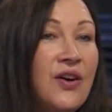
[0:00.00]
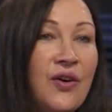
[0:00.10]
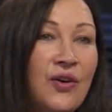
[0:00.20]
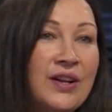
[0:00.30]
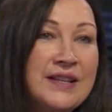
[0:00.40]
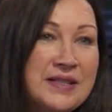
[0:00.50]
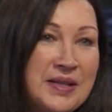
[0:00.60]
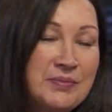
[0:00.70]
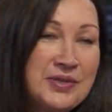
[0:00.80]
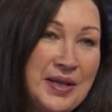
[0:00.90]
all at the
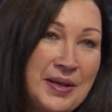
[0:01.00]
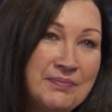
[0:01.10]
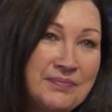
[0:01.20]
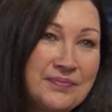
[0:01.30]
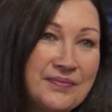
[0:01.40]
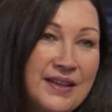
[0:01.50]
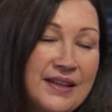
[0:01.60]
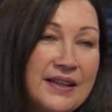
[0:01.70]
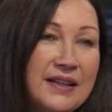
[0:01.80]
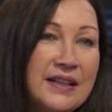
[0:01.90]
same time.
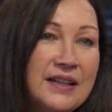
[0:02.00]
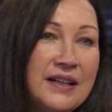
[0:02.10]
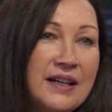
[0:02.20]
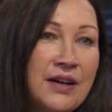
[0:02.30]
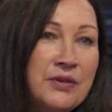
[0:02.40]
I